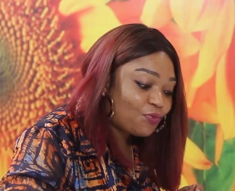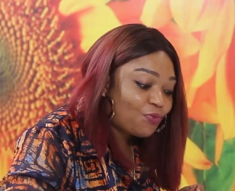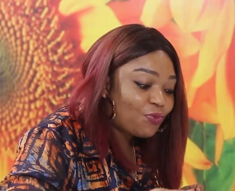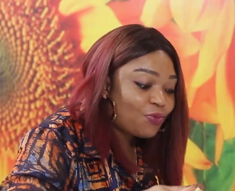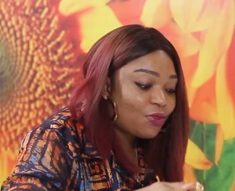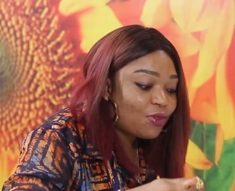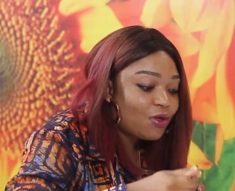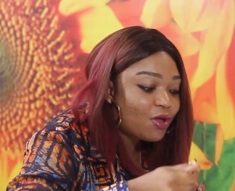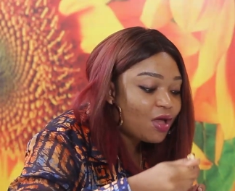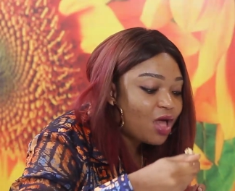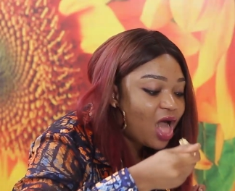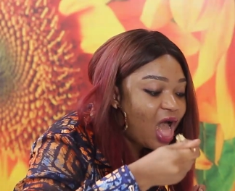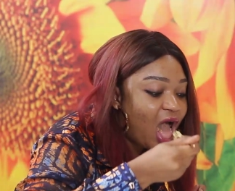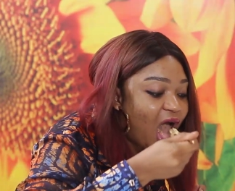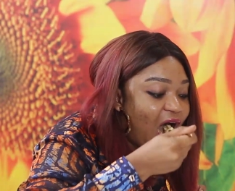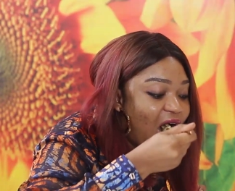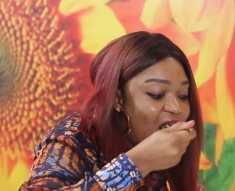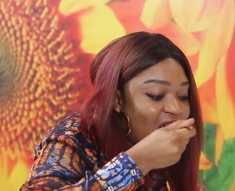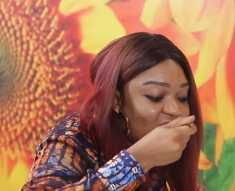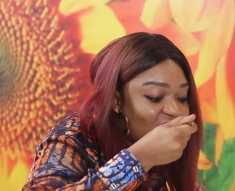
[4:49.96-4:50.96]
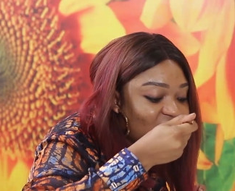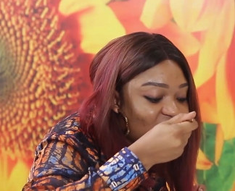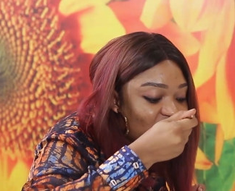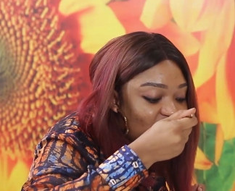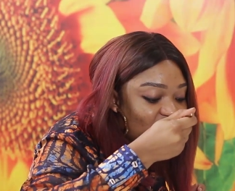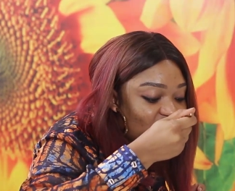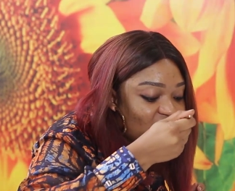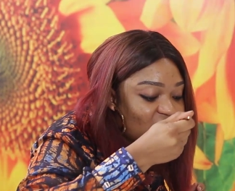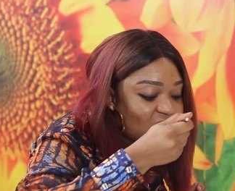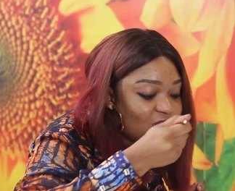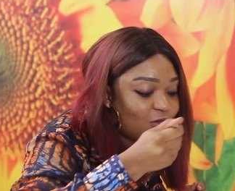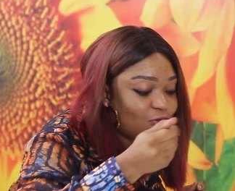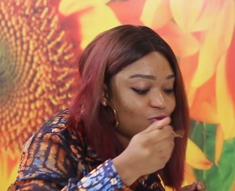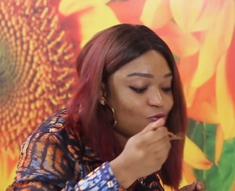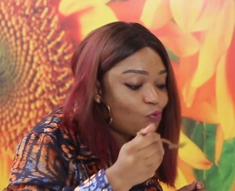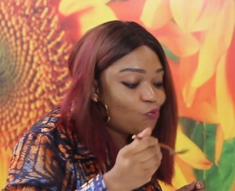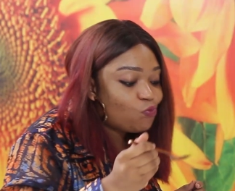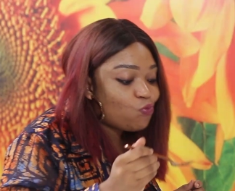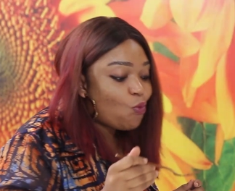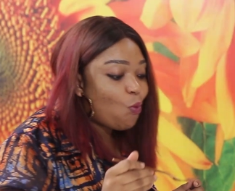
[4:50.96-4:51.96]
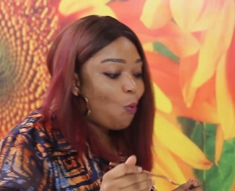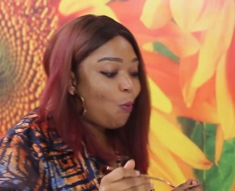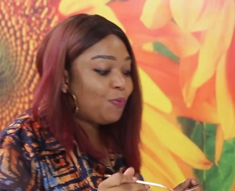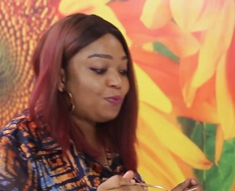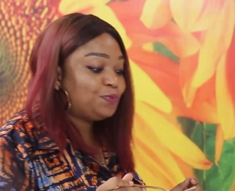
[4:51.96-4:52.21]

(silence)